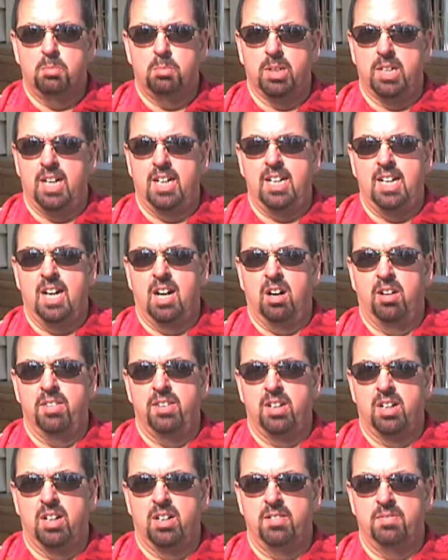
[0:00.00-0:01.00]
But anyhow,
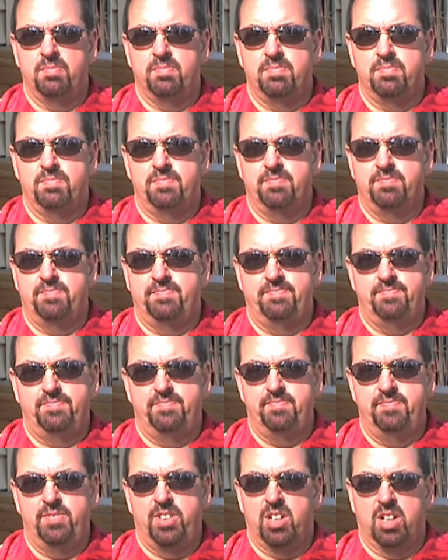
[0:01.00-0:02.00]
they're
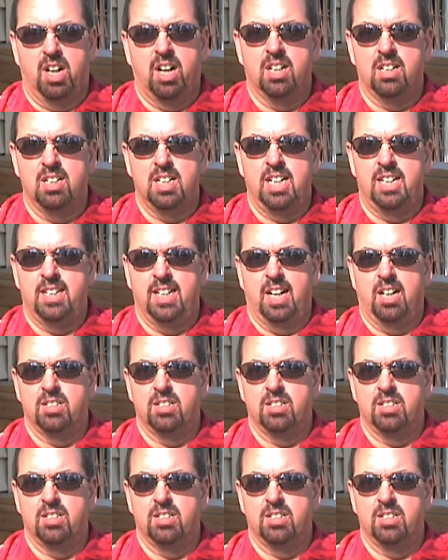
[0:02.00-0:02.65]
ugly on the